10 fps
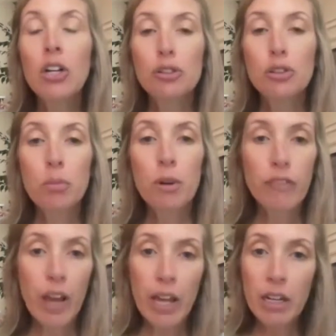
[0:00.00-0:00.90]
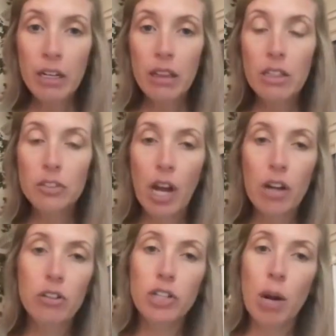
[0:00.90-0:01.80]
to prevent the
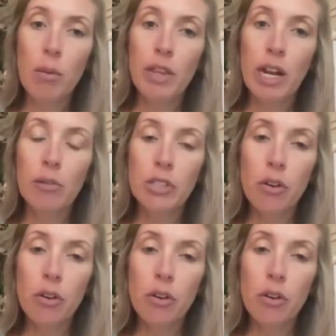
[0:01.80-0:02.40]
childhood trauma that I was